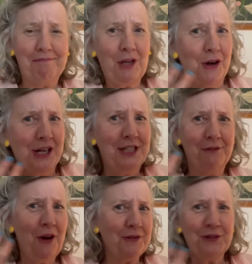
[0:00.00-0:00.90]
kind of.
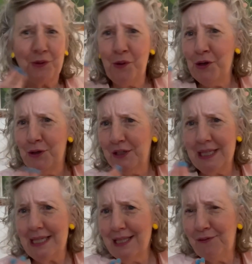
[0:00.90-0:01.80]
I saw her in
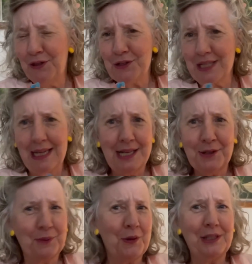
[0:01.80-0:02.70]
interviews
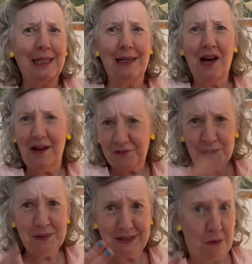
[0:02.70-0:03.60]
later on in life. She
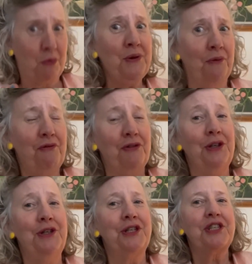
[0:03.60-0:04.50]
was a real
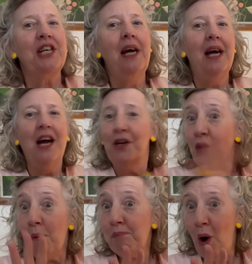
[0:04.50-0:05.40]
flirt,
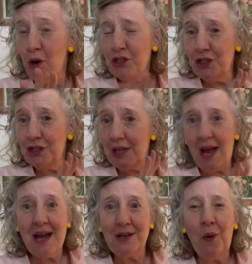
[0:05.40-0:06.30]
not posh
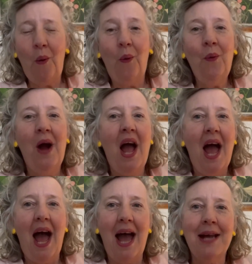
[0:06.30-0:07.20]
at all.
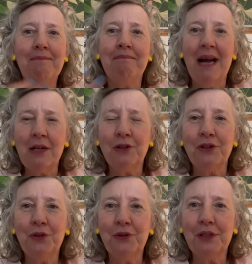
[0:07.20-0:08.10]
And Margaret
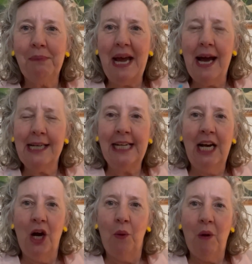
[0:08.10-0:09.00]
talked about,
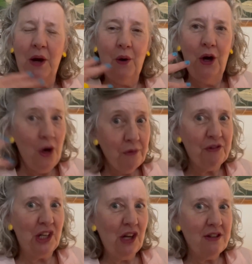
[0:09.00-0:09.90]
well, her
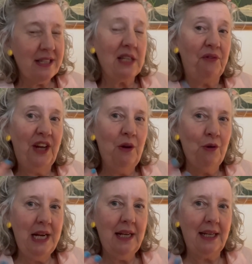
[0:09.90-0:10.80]
philosophy
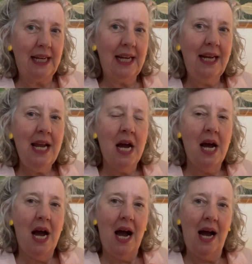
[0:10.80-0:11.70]
really
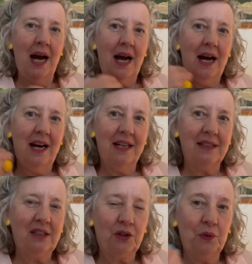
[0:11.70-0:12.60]

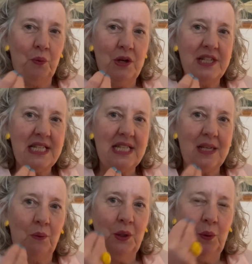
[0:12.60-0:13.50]
was,
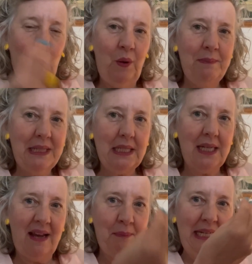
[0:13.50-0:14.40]
well, women
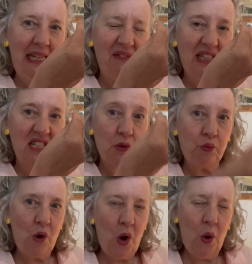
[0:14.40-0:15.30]
have been given this
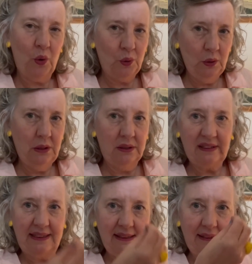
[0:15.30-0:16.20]
role,
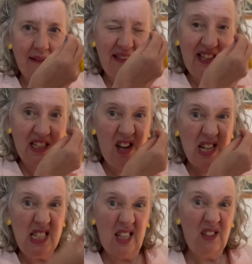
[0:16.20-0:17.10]
so this is in the
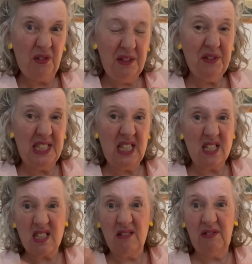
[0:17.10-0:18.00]

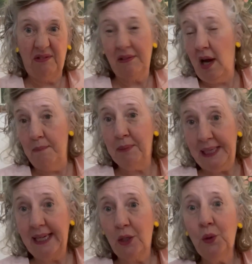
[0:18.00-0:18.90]
1950s, of like
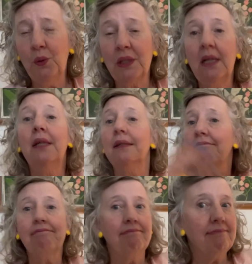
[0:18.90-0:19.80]
being cook.
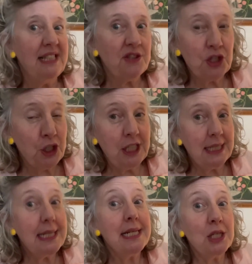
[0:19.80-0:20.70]
Let's turn
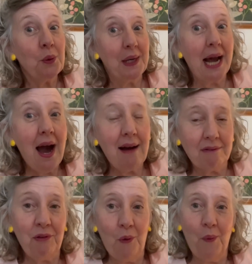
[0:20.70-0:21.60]
it into an art
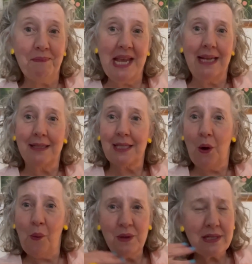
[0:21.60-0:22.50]
form then. So
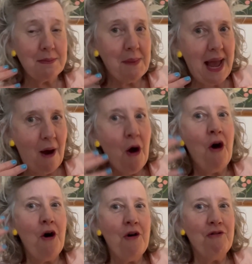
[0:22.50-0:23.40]
it wasn't about
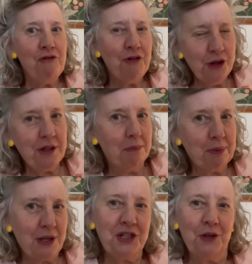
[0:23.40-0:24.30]
further
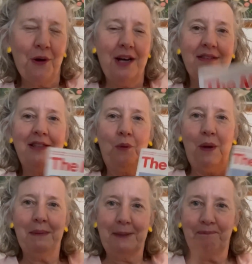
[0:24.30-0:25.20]
pressurising
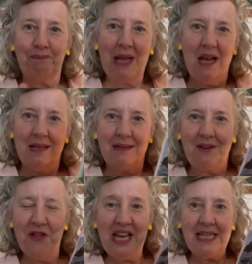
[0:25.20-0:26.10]
women. So
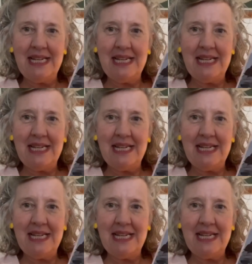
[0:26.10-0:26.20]
that